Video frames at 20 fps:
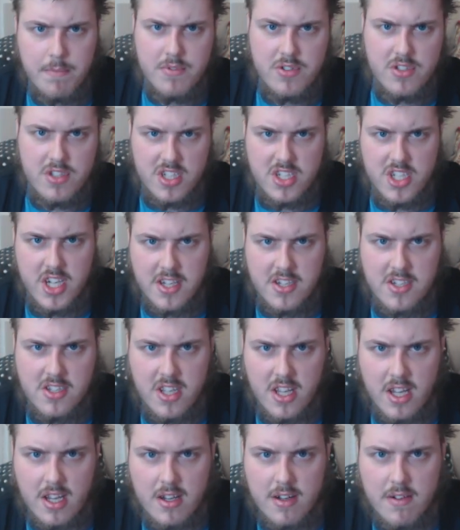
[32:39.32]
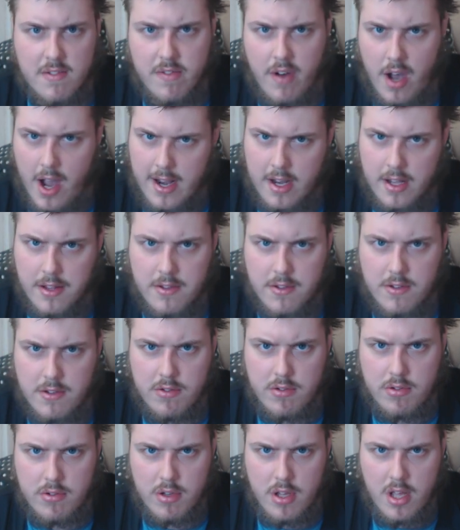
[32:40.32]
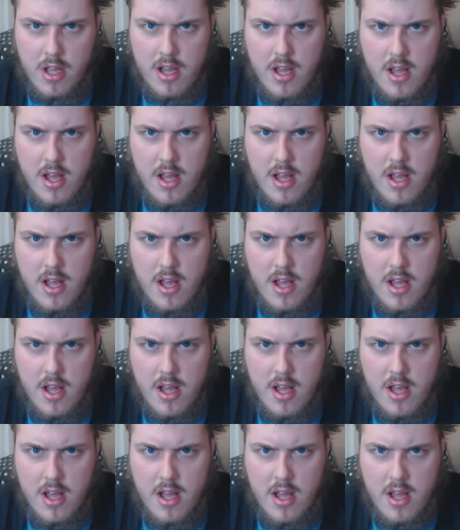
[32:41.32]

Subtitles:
suggesting violence,